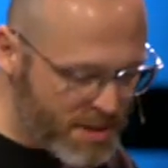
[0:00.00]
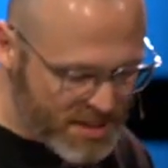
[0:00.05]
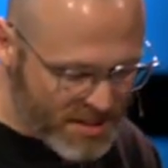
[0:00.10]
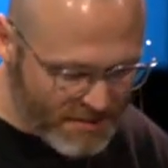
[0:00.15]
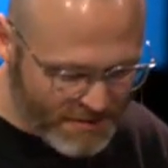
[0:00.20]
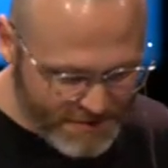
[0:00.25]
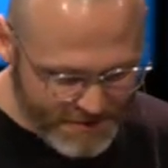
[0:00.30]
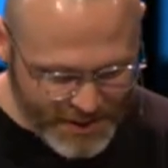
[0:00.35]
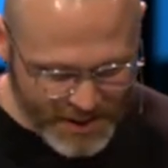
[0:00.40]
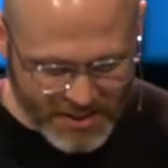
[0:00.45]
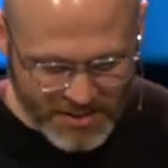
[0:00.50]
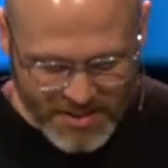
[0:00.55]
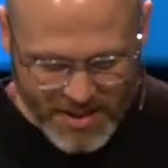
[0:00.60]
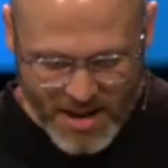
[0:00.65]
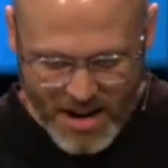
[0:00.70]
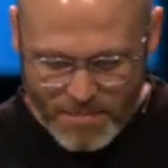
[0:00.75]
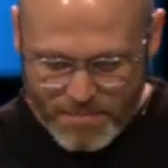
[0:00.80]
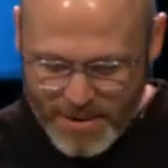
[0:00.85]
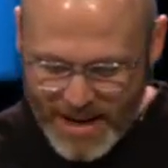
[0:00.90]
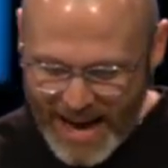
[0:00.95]
but to fill
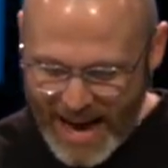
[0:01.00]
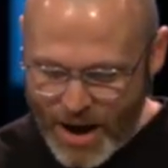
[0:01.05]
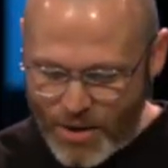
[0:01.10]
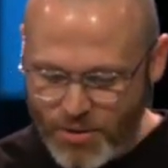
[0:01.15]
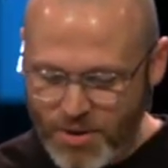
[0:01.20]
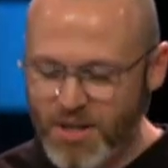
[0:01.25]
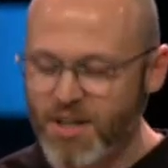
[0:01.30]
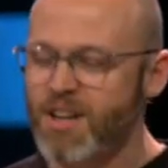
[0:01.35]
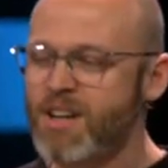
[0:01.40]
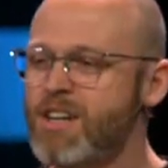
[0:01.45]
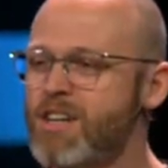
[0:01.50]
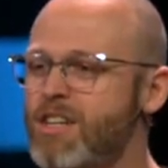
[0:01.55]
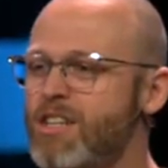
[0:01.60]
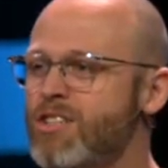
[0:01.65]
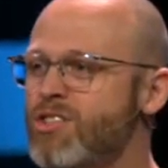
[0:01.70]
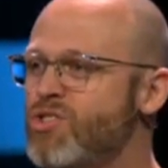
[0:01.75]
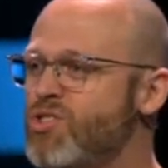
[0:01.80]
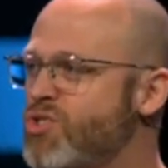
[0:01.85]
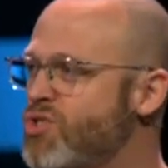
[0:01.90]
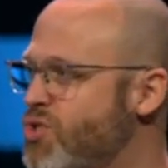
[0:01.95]
up our
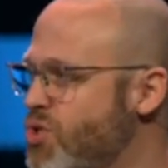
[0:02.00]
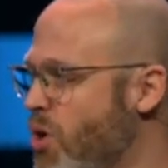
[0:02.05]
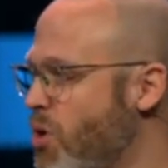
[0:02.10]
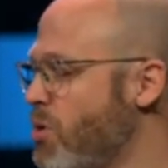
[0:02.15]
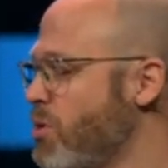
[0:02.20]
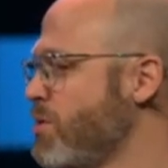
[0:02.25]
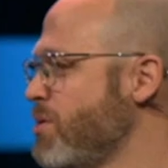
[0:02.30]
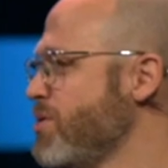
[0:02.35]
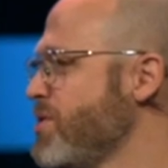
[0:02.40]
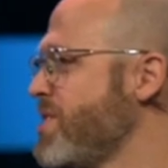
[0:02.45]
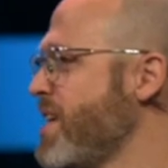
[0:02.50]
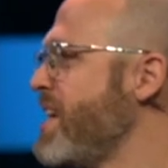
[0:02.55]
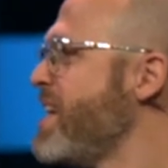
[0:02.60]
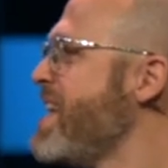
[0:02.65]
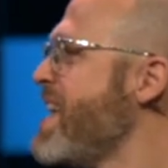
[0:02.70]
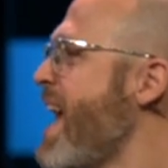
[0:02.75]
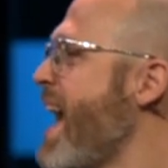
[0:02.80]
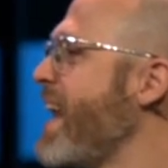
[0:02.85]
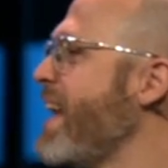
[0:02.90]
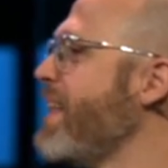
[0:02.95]
souls. And
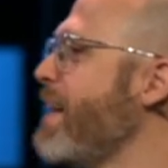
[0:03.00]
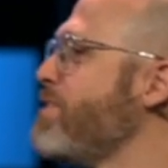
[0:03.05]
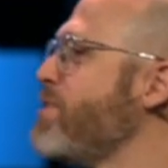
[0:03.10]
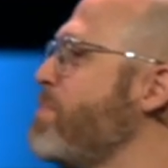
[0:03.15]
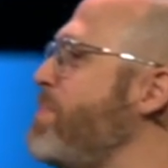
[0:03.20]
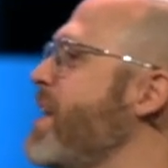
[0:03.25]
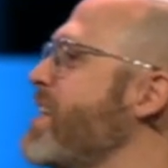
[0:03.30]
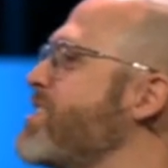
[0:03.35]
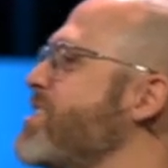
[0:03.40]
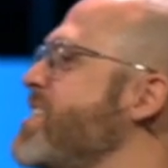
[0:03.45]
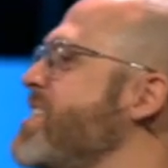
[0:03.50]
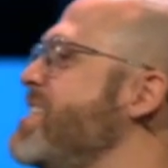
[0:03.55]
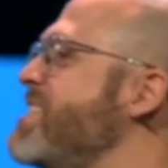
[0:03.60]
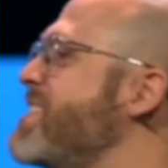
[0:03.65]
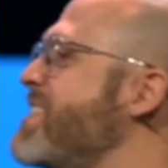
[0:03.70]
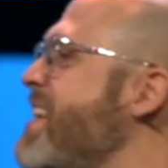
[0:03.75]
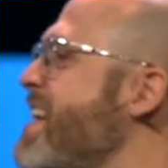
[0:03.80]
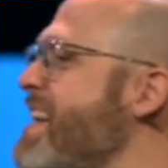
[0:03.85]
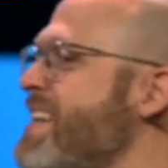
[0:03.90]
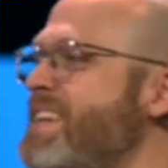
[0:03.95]
I love the picture.
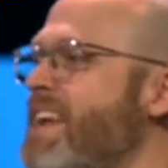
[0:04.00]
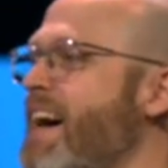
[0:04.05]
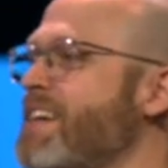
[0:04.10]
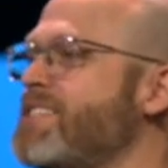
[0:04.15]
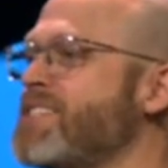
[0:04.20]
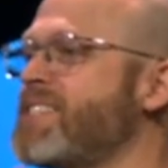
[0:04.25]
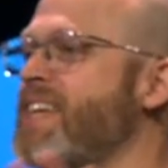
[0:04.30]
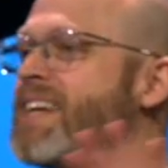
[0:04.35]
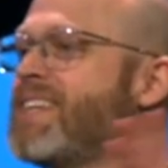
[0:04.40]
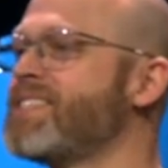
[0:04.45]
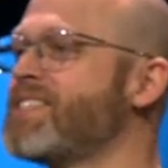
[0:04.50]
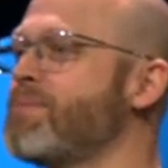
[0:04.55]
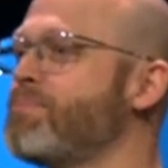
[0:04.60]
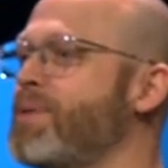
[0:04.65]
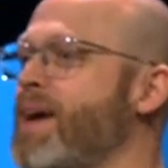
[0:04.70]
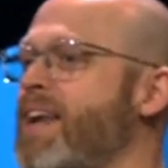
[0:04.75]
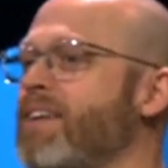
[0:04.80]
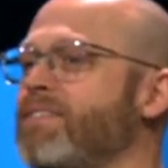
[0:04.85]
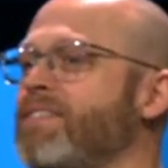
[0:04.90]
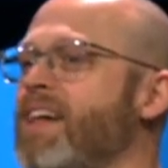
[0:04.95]
He's not just that he's the
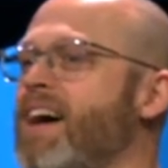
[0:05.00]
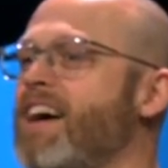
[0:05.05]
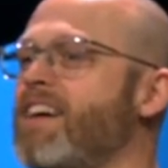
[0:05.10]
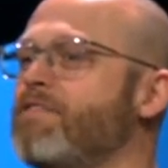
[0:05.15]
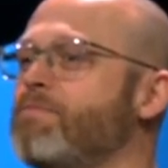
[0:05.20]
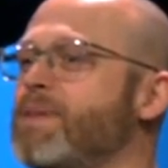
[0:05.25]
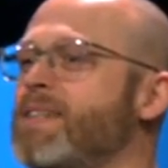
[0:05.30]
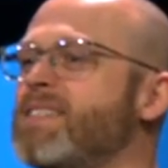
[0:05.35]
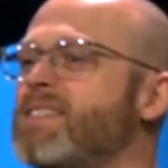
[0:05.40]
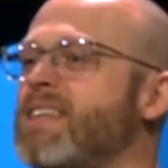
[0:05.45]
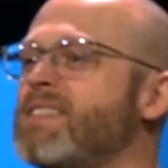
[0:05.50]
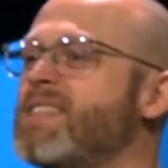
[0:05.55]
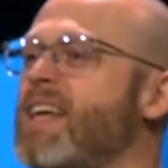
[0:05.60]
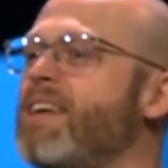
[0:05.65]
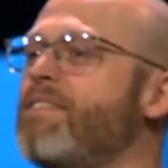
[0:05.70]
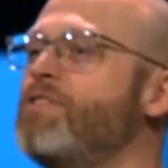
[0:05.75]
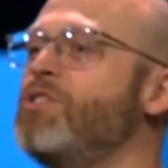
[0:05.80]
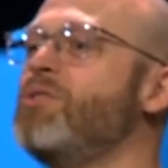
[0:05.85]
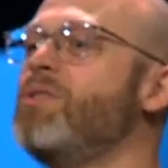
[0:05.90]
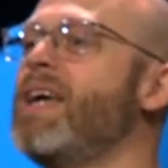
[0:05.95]
bread of life, but he says
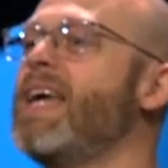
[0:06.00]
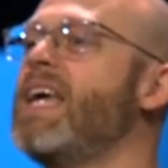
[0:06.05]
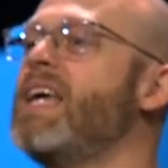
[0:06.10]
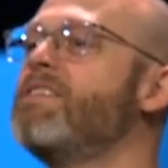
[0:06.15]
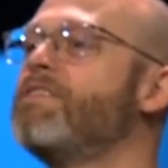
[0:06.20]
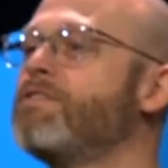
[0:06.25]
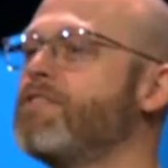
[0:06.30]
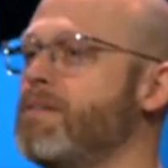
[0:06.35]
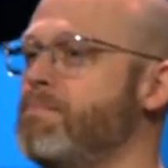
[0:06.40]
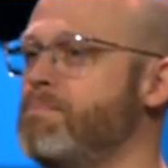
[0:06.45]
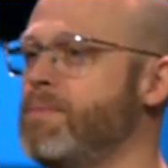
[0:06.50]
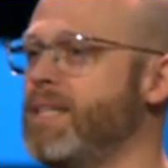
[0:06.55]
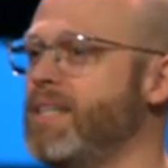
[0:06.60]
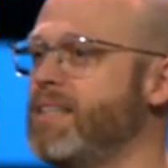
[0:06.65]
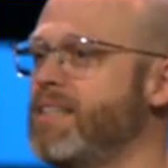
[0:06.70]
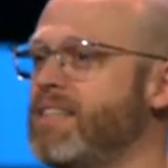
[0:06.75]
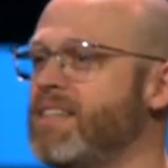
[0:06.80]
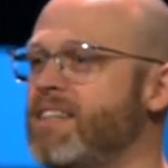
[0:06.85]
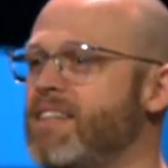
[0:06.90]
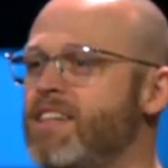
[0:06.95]
that if you eat from
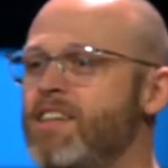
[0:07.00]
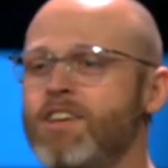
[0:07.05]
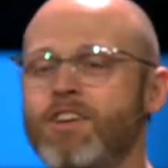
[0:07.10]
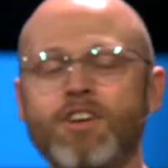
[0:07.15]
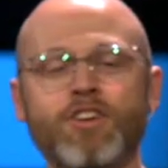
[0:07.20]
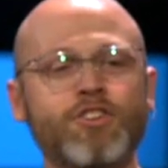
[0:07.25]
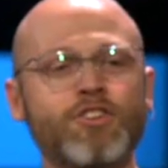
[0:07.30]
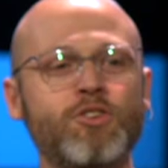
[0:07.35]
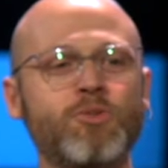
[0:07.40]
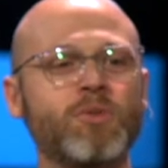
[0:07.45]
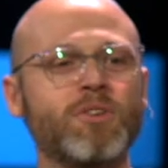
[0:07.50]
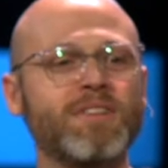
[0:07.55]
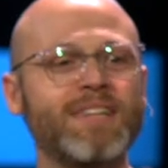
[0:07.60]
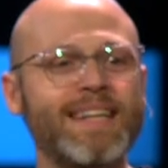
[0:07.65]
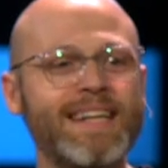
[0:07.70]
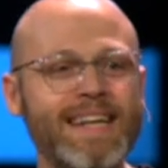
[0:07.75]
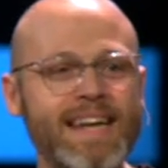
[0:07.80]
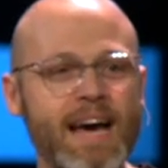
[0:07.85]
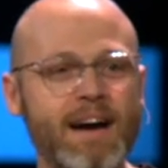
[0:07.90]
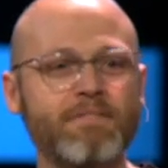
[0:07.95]
me, you will
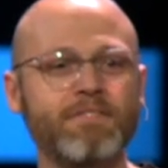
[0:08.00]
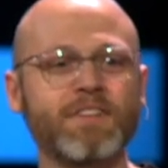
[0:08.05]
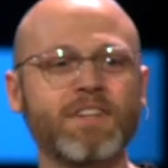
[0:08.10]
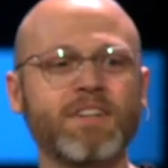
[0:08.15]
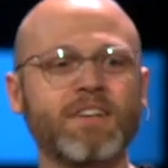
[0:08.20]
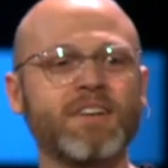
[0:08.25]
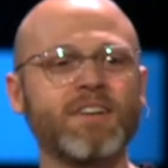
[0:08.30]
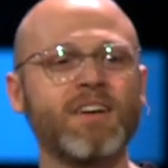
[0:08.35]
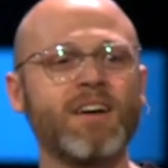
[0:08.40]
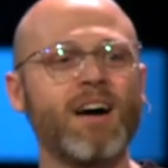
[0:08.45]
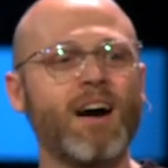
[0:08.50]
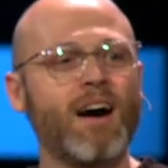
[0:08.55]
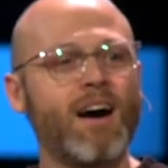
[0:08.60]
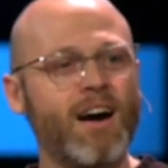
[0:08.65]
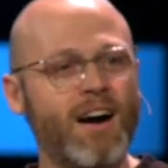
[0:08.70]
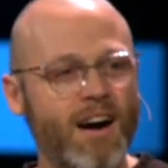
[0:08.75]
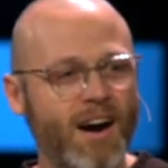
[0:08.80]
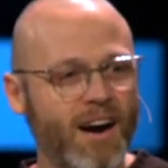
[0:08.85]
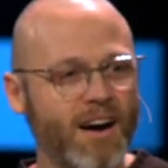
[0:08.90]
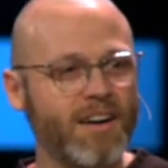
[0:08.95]
never
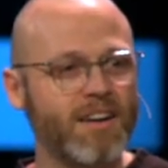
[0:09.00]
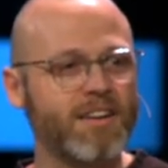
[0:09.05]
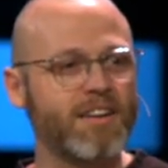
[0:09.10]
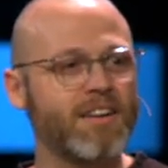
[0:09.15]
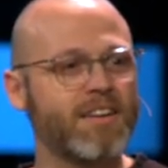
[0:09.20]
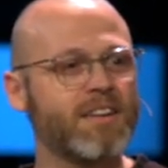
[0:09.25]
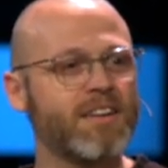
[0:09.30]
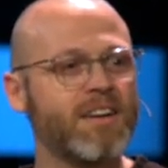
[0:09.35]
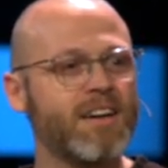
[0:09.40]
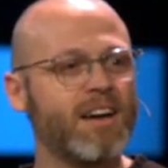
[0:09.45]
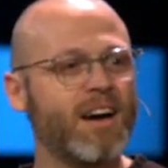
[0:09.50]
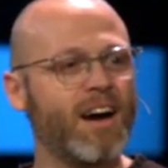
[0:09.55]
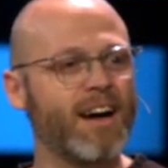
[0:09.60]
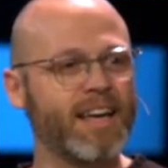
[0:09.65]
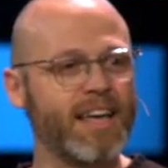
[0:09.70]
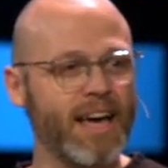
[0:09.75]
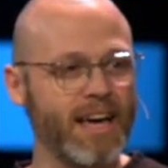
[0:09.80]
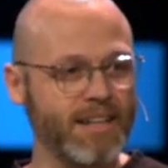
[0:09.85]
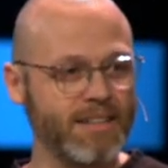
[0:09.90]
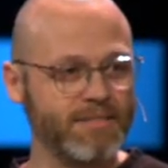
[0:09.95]
hunger
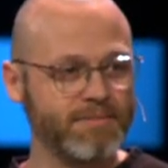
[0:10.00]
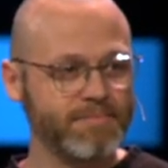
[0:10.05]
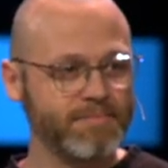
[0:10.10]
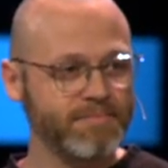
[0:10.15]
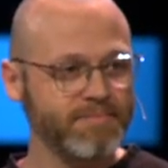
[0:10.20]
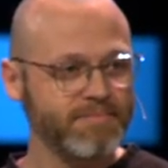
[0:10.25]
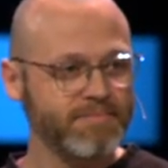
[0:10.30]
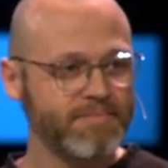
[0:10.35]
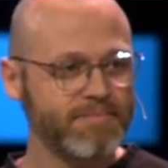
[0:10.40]
again. Amen.